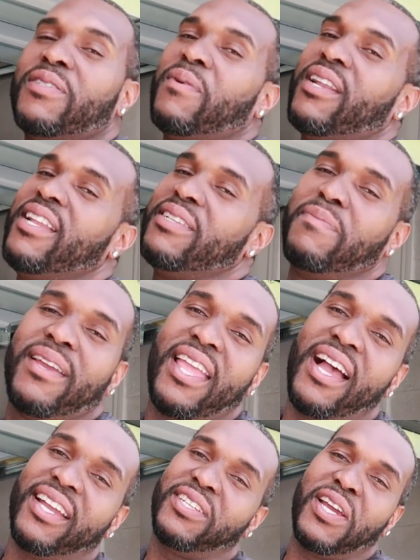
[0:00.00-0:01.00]
is what it is, man.
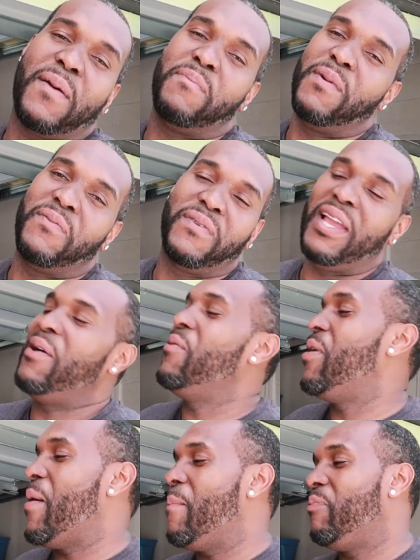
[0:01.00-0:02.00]
Y'all can chop him up when y'all
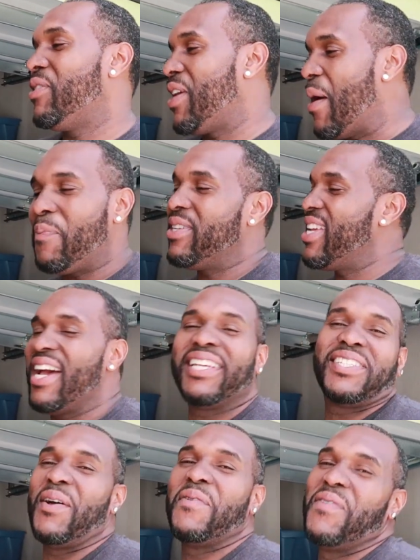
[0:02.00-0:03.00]
want. Chop his
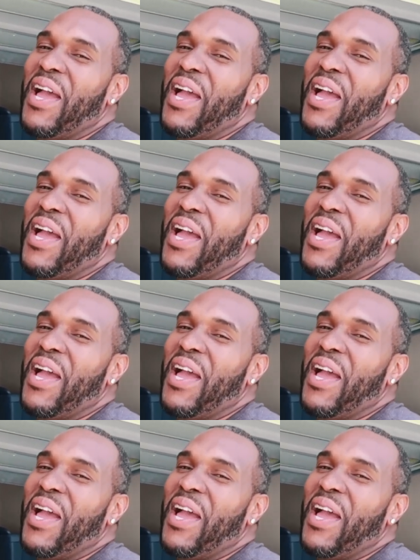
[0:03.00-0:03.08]
ass up.